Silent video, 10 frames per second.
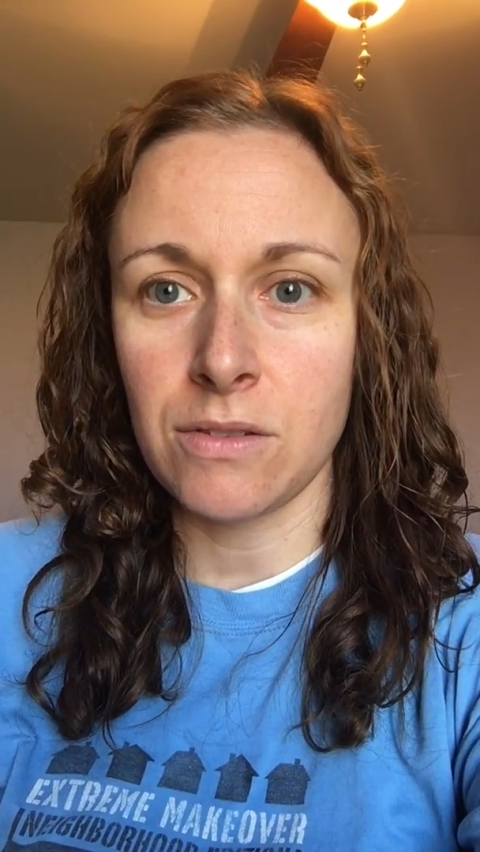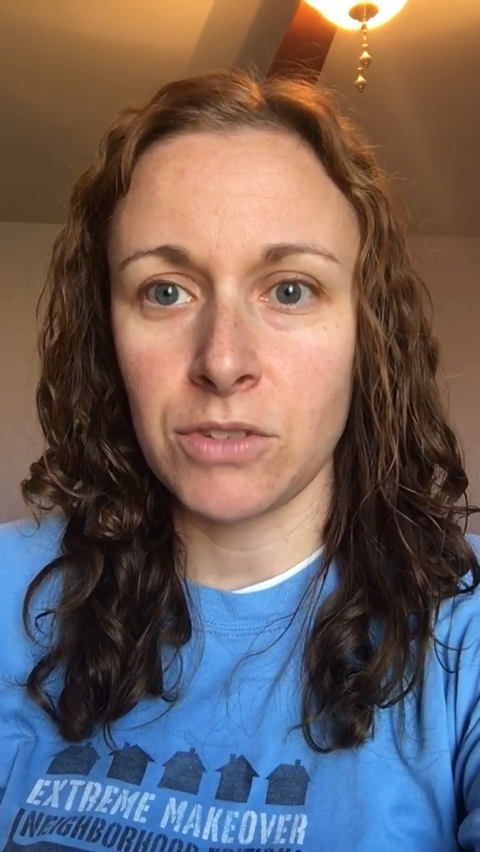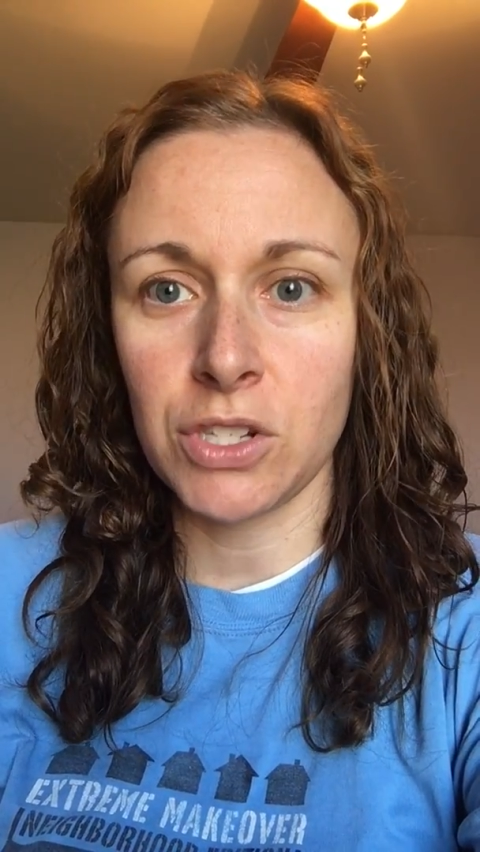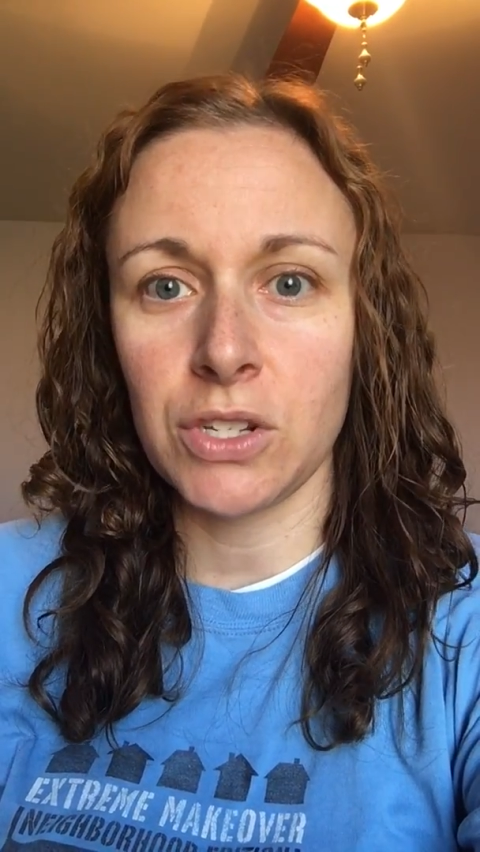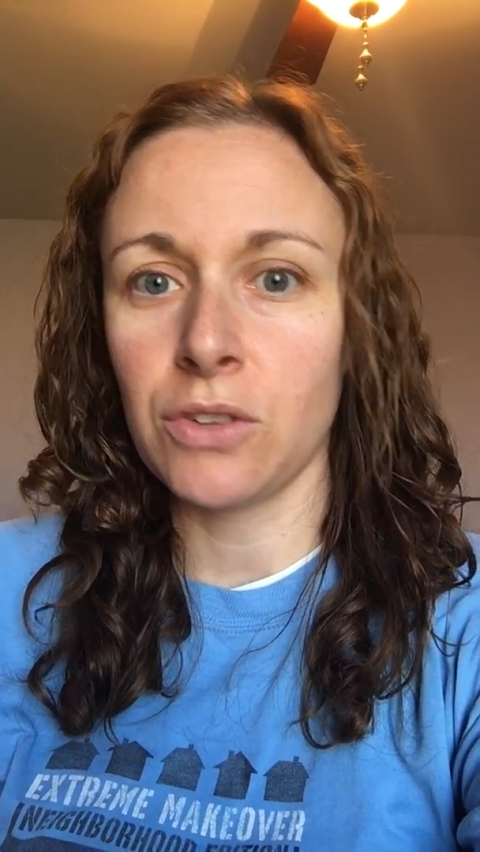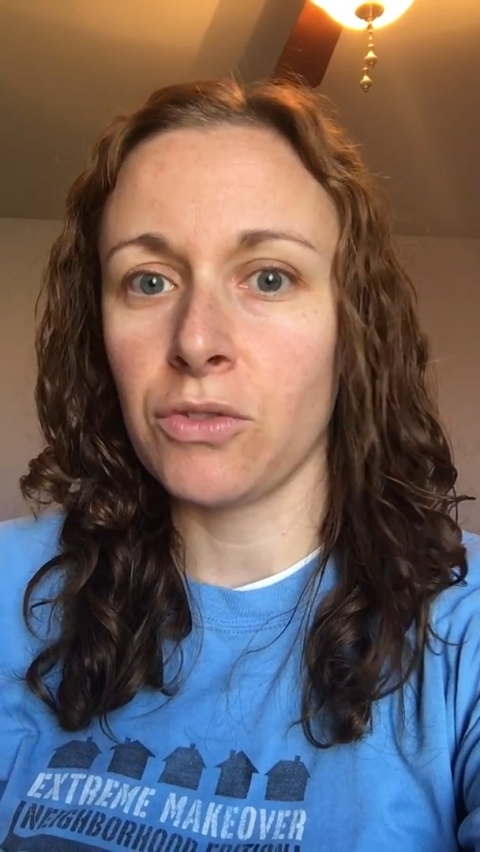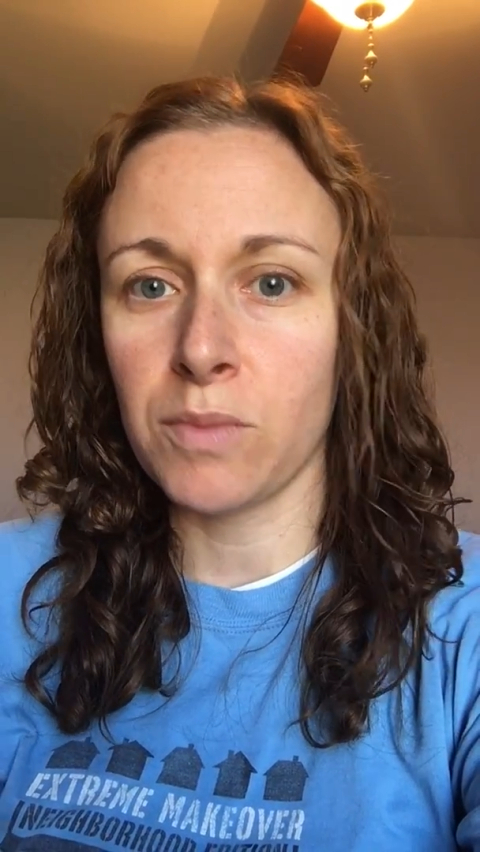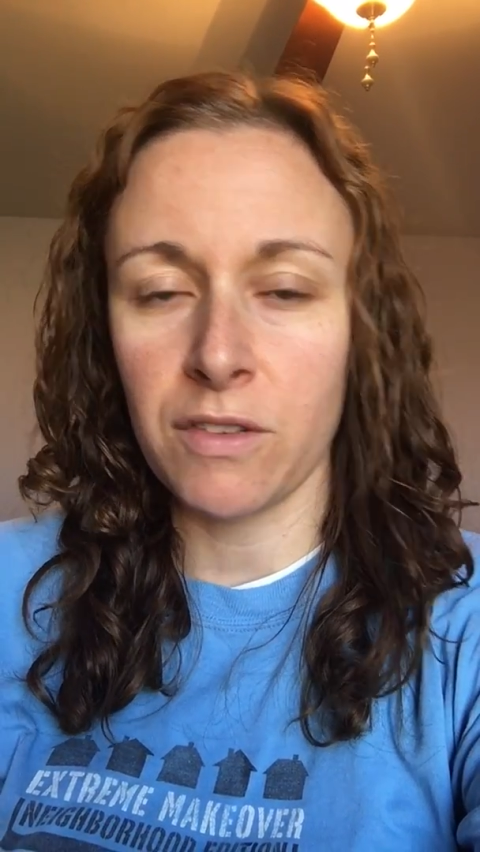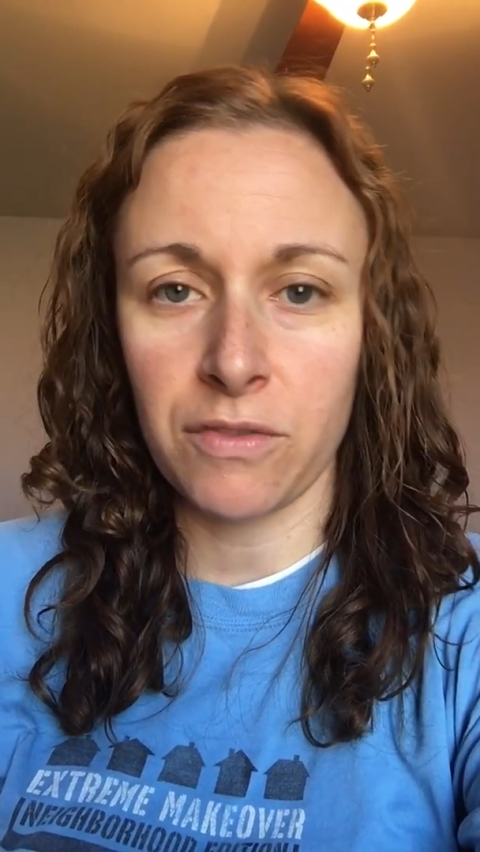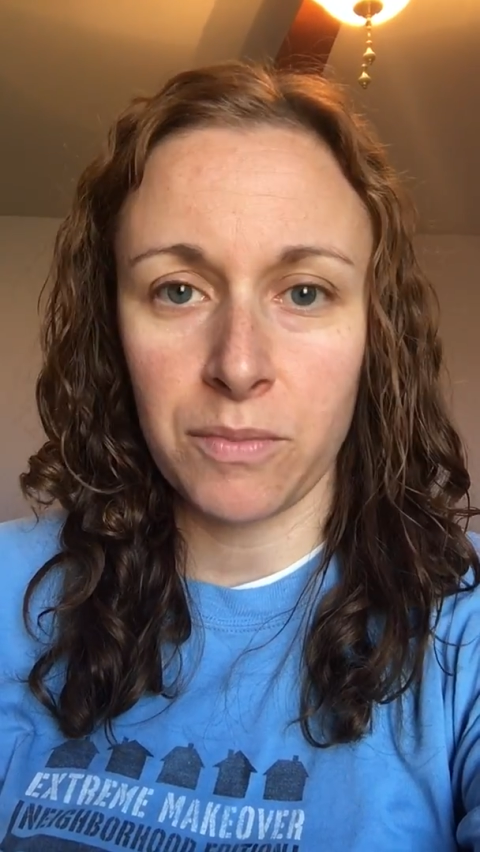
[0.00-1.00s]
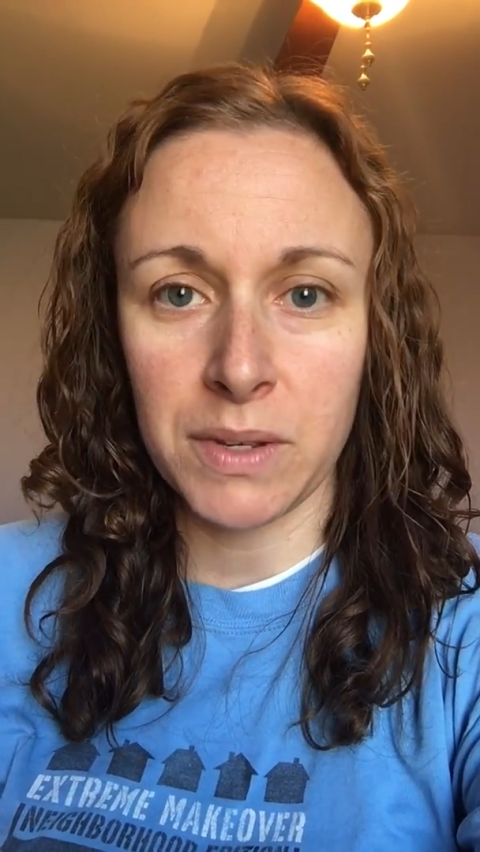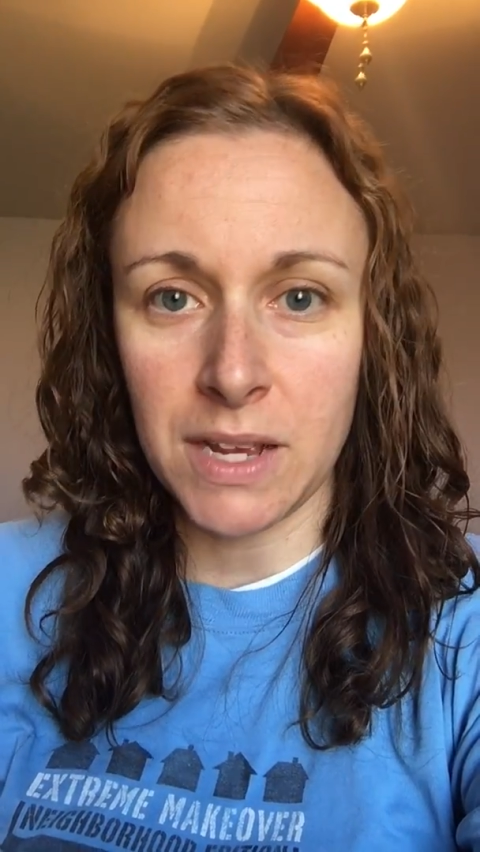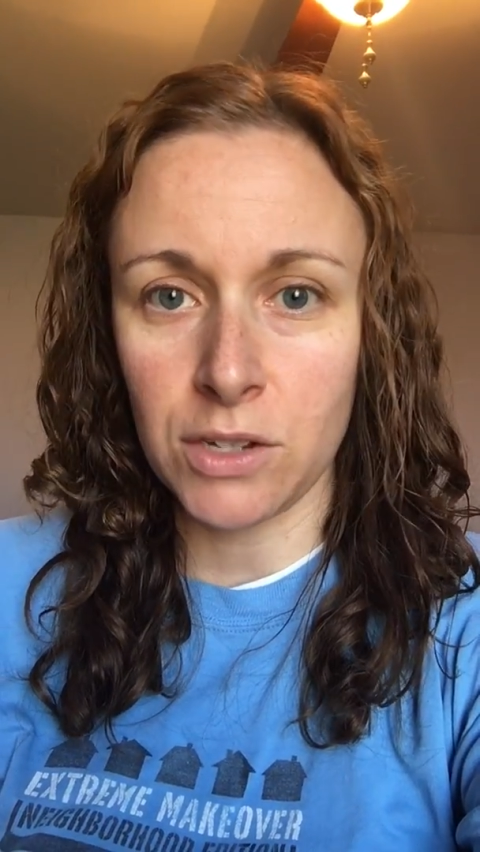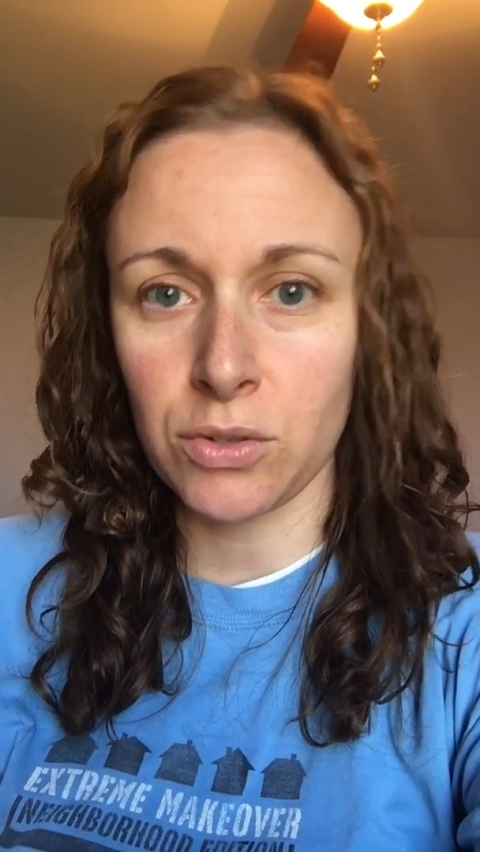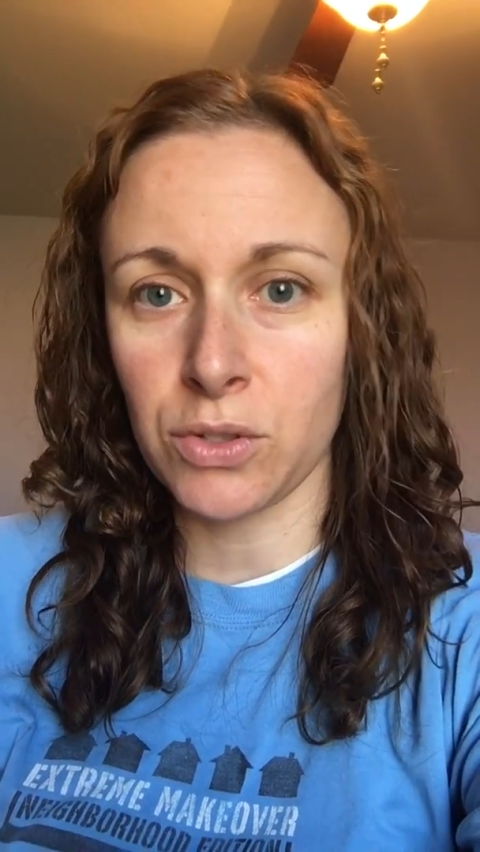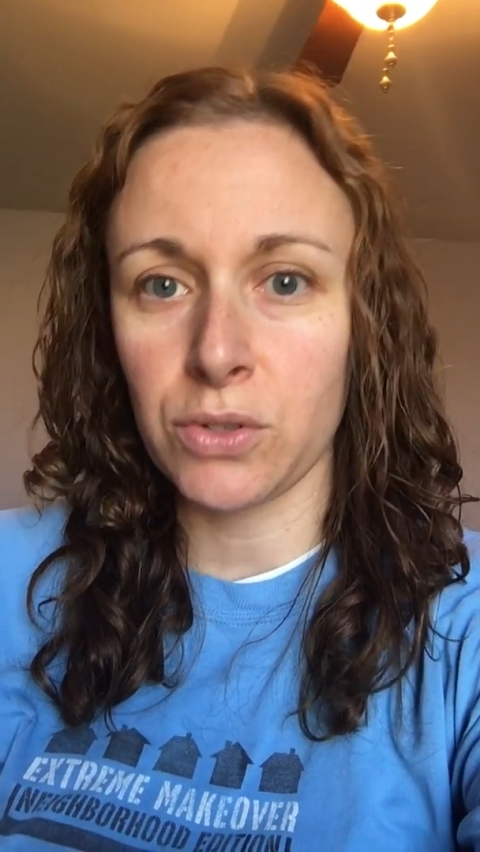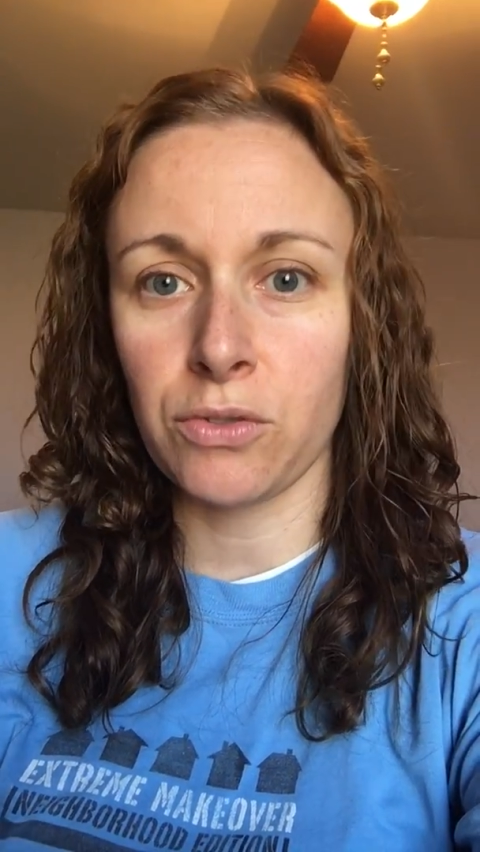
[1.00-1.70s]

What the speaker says: just a group of potentials